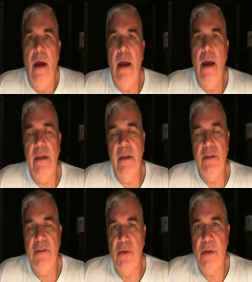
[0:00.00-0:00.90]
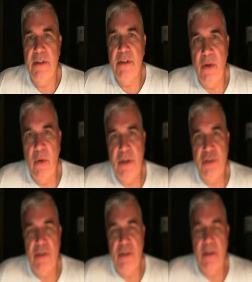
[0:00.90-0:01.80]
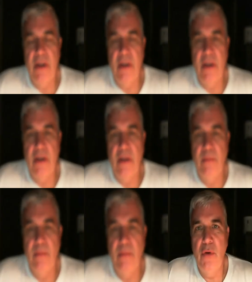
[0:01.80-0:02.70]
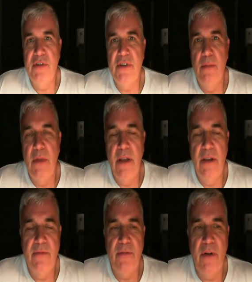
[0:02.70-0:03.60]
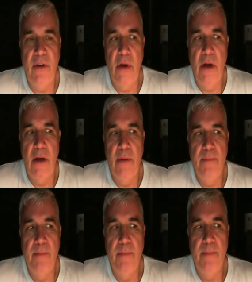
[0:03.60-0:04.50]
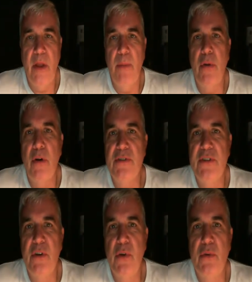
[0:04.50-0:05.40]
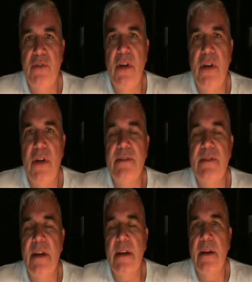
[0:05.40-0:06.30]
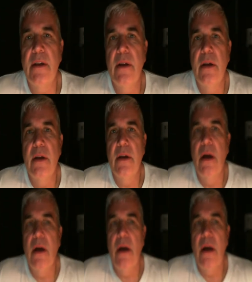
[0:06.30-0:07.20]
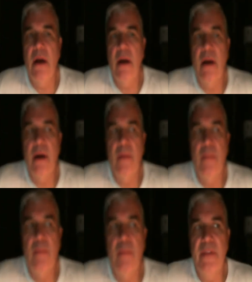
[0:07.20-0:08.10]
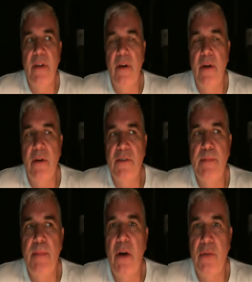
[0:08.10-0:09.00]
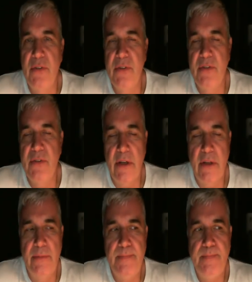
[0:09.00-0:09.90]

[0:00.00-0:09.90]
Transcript: I had an interesting question posed to me from a person who is not sick, but their spouse is sick.